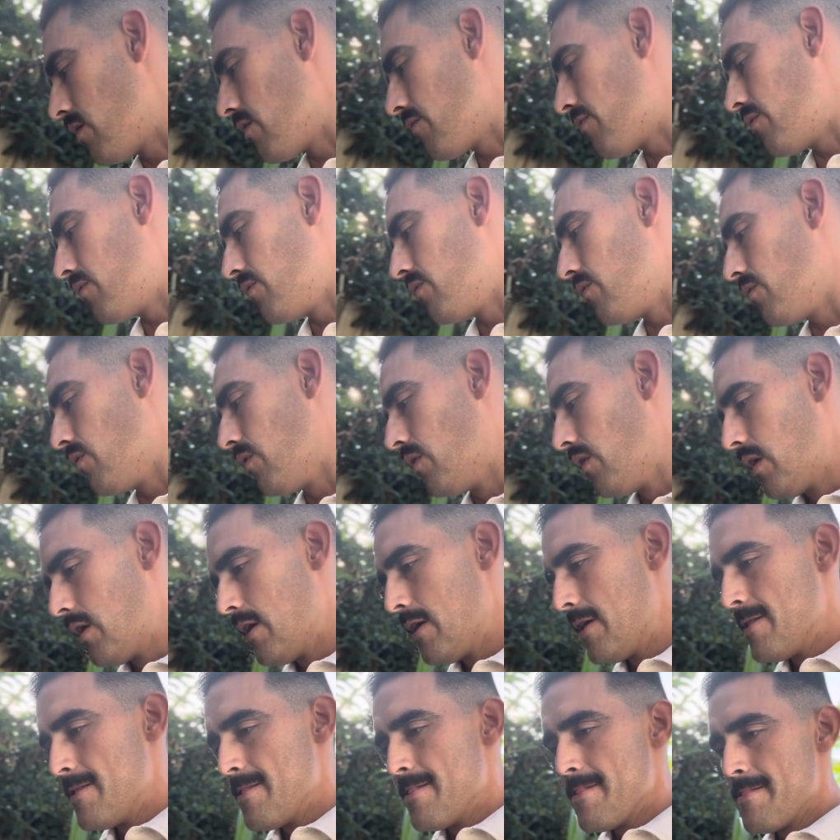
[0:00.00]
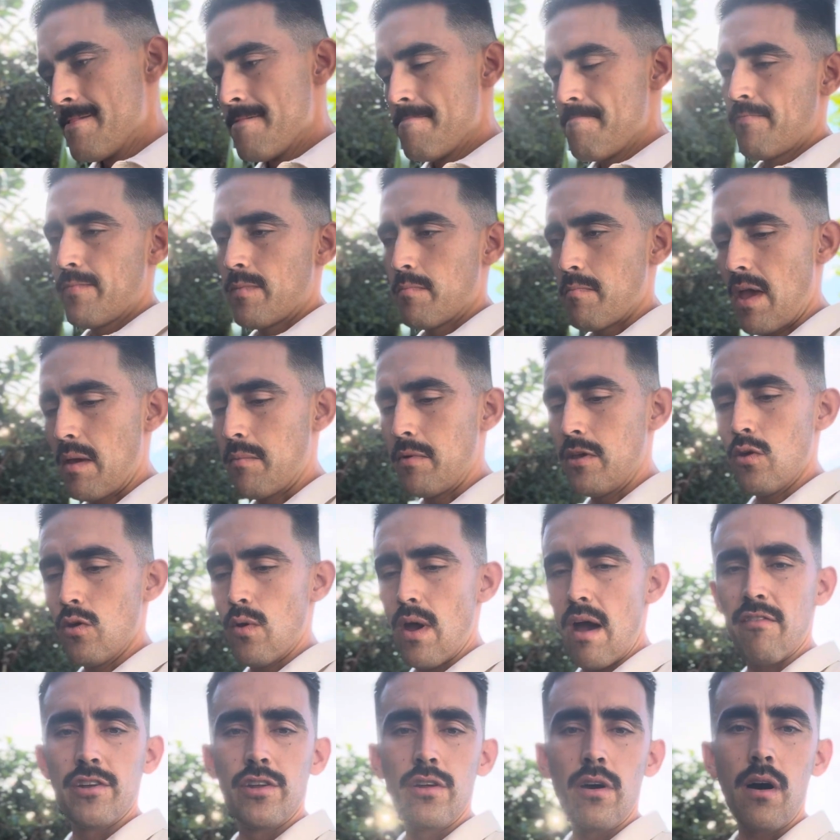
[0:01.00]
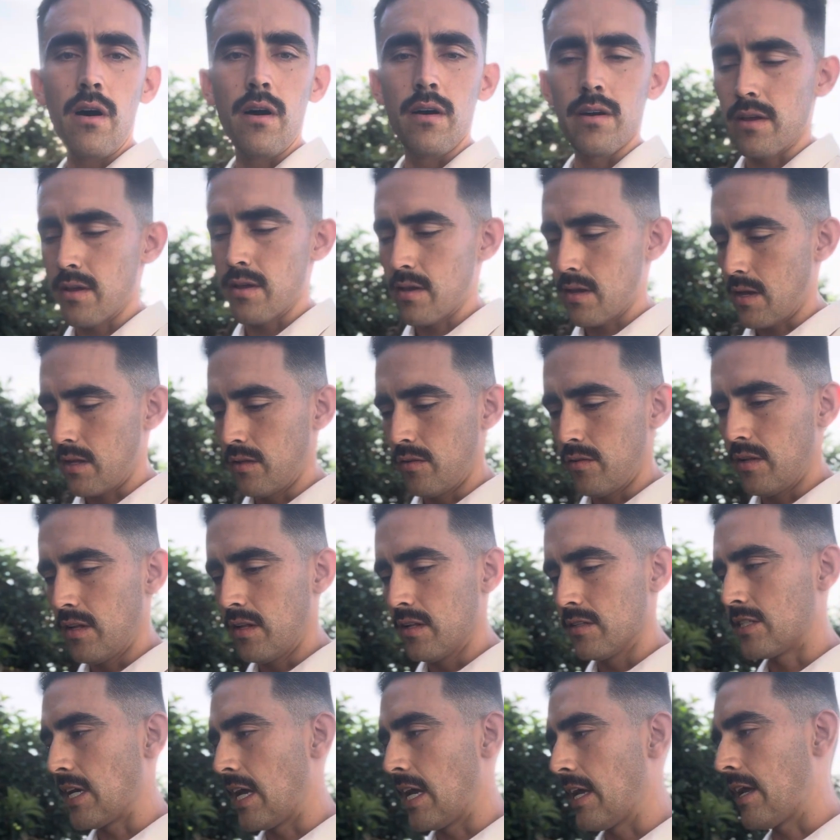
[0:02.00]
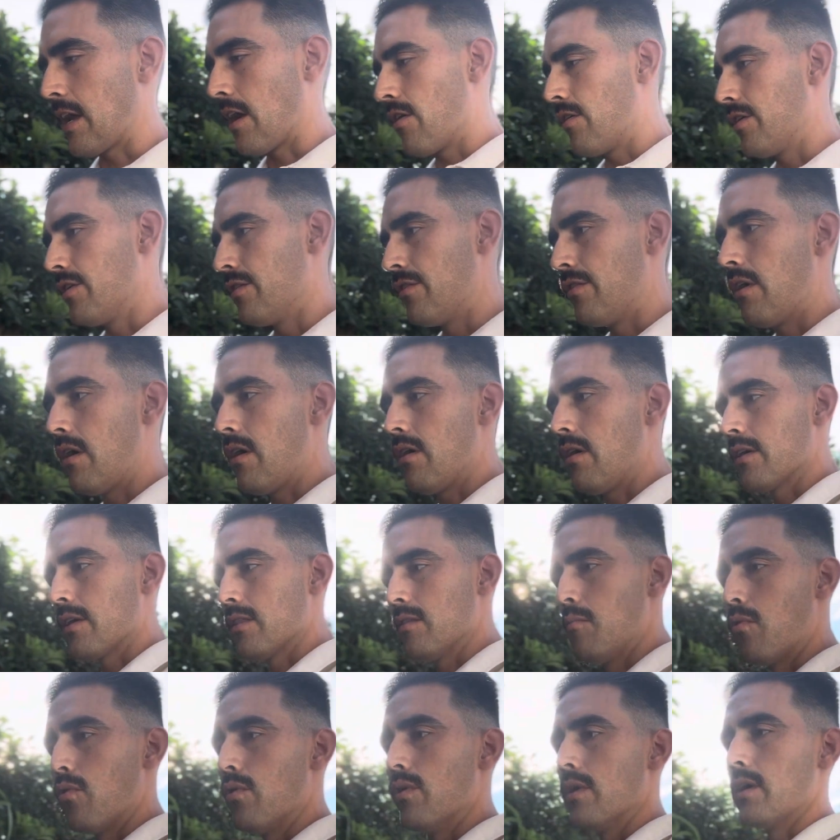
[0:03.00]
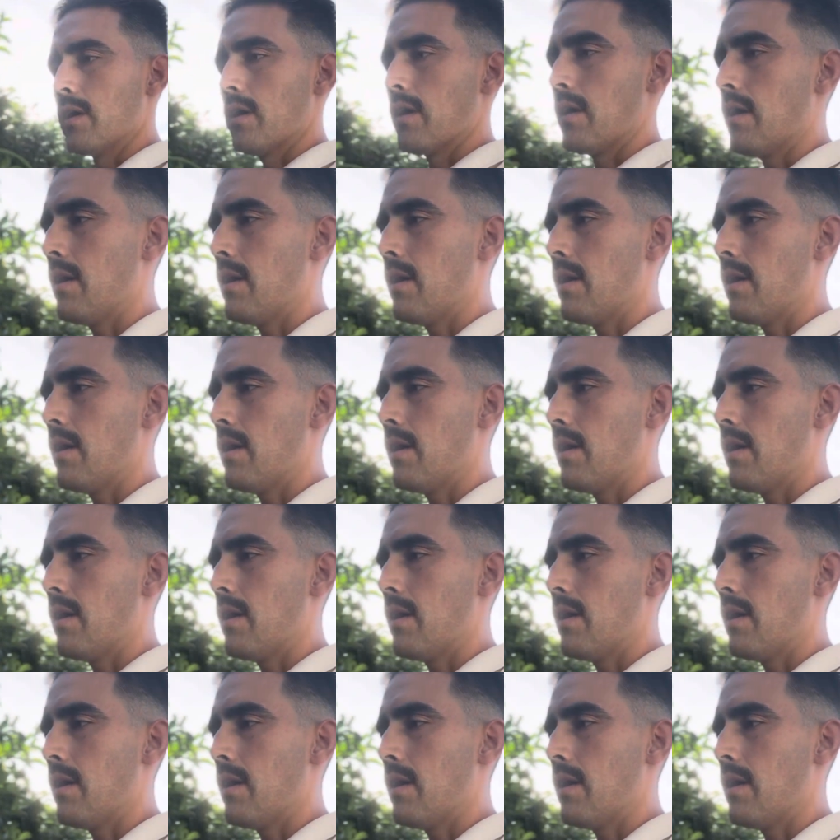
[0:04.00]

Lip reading: if maybe you have a dog and you need to take care of your dog in the morning